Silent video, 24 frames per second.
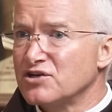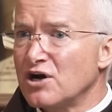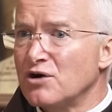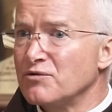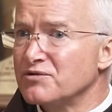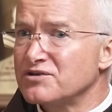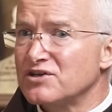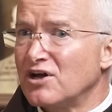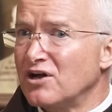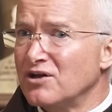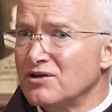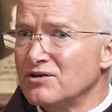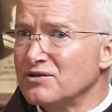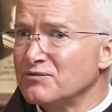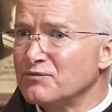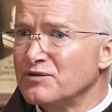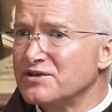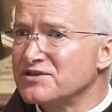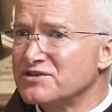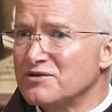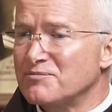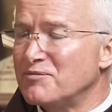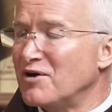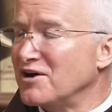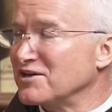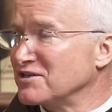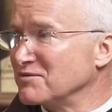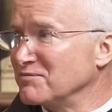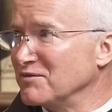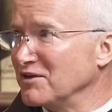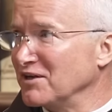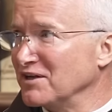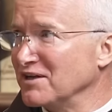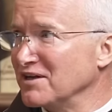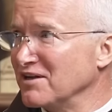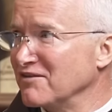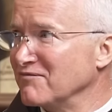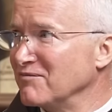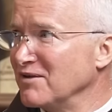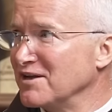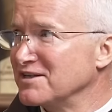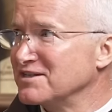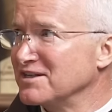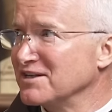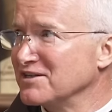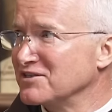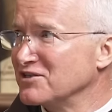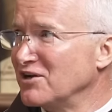always the possibility of
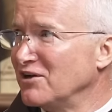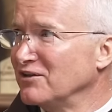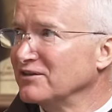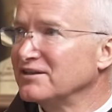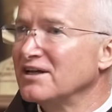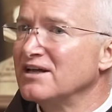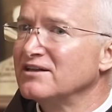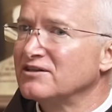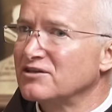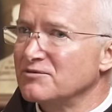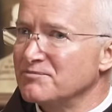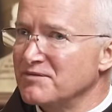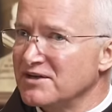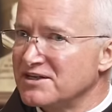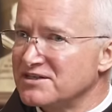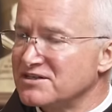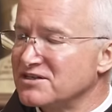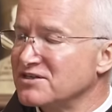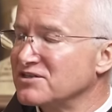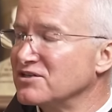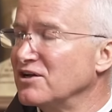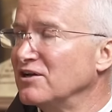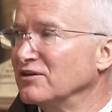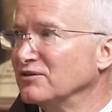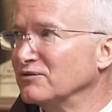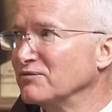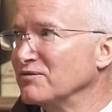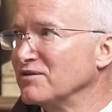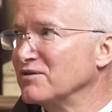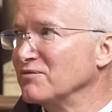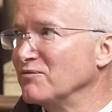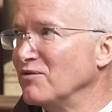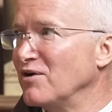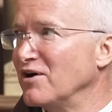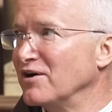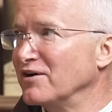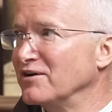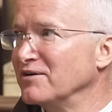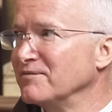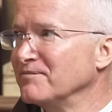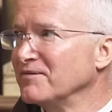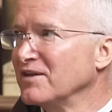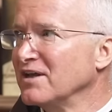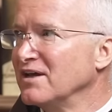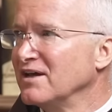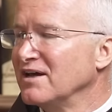blessing salt and to mix the salt with the water.